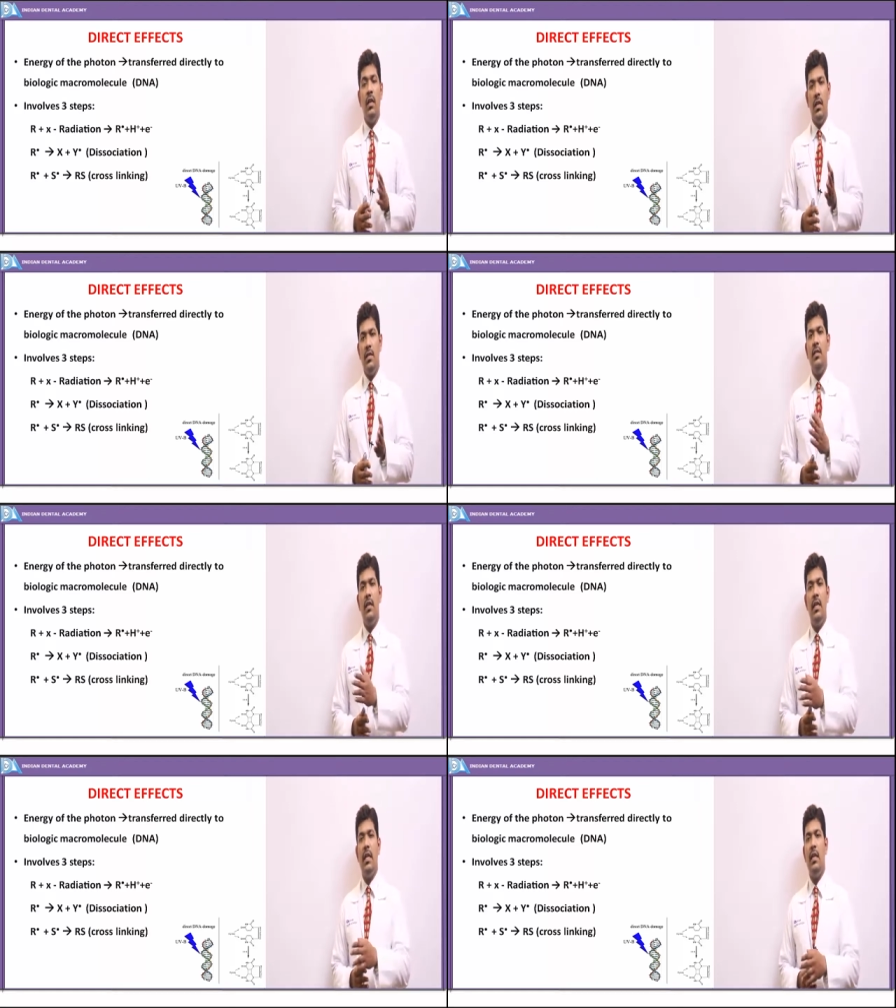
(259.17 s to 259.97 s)
is the
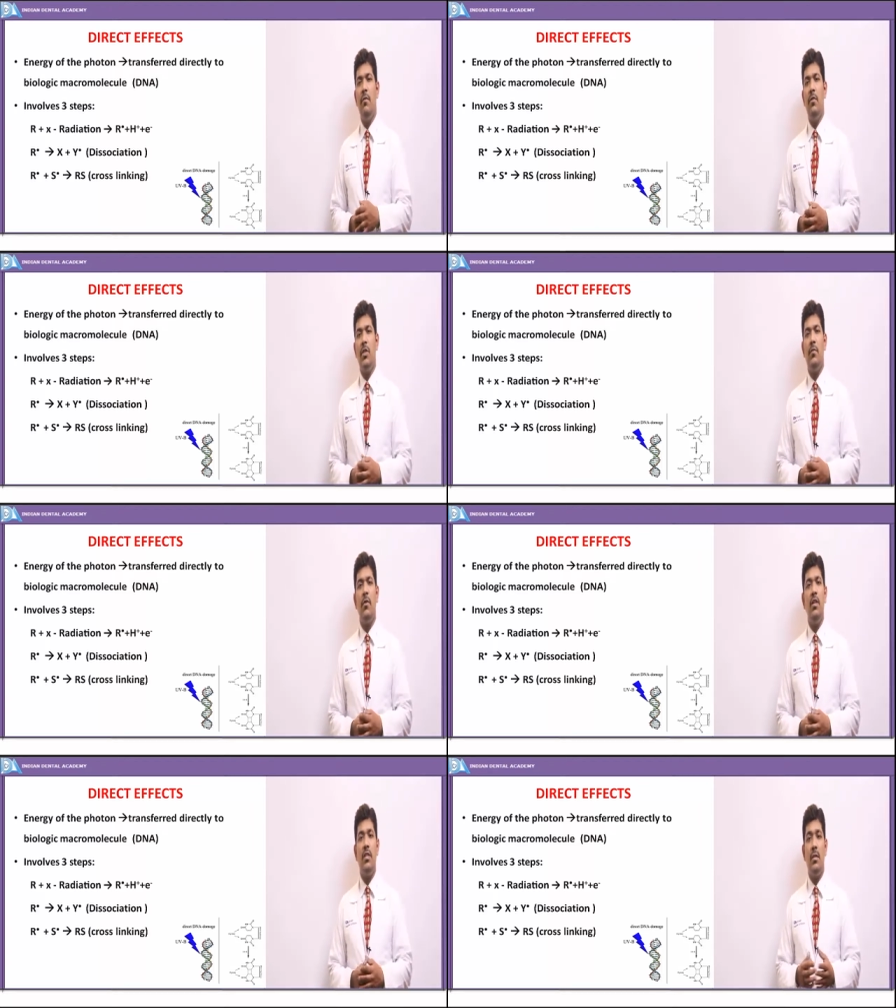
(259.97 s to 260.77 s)
DNA, which is
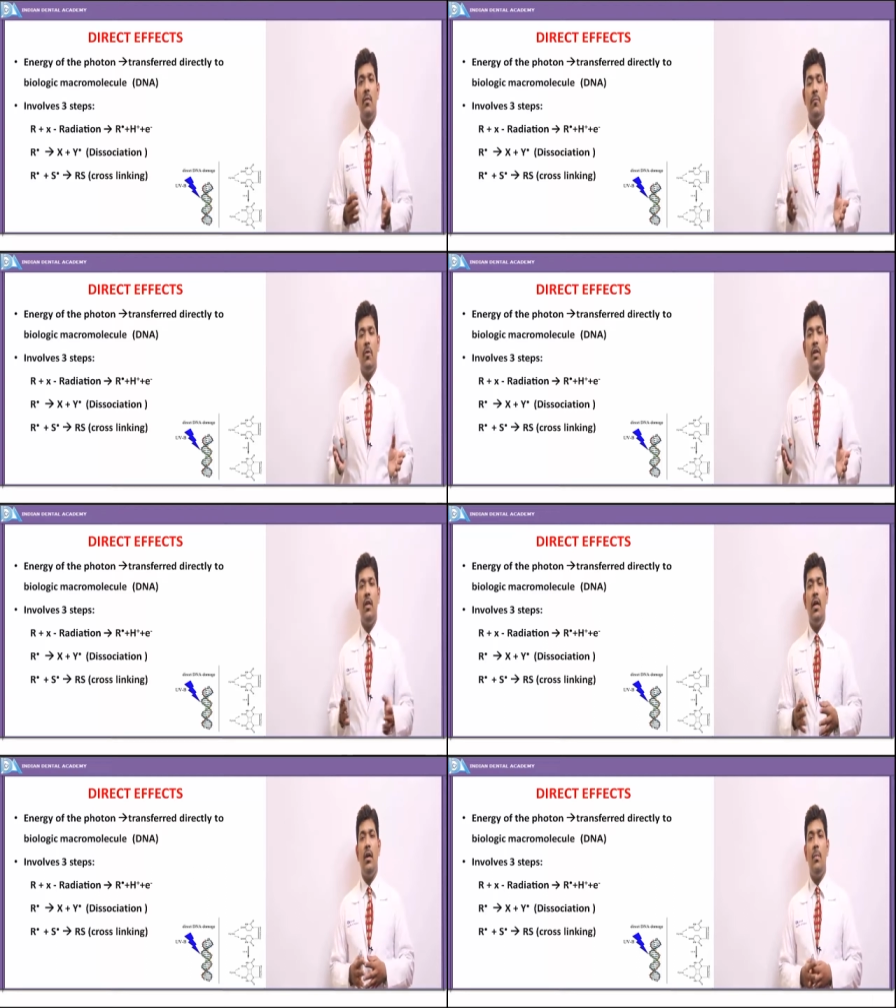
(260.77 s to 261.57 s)
found is found in uh,